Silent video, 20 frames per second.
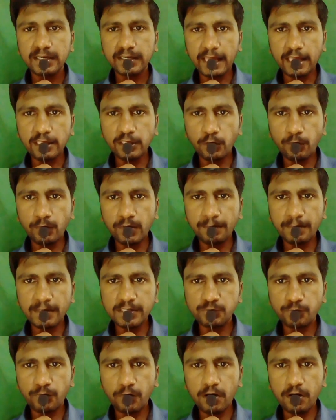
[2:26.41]
Thank you very
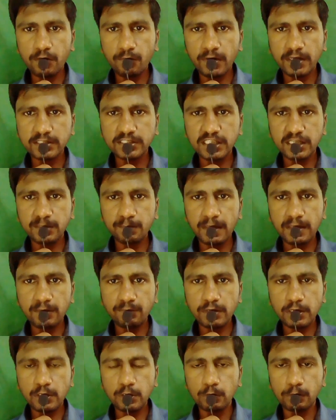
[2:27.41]
much for watching my
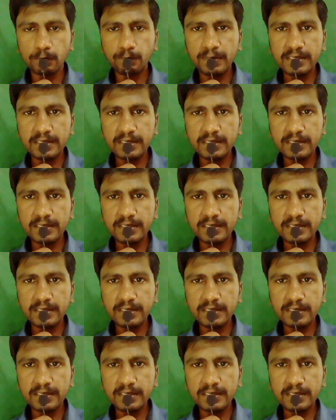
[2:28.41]
video.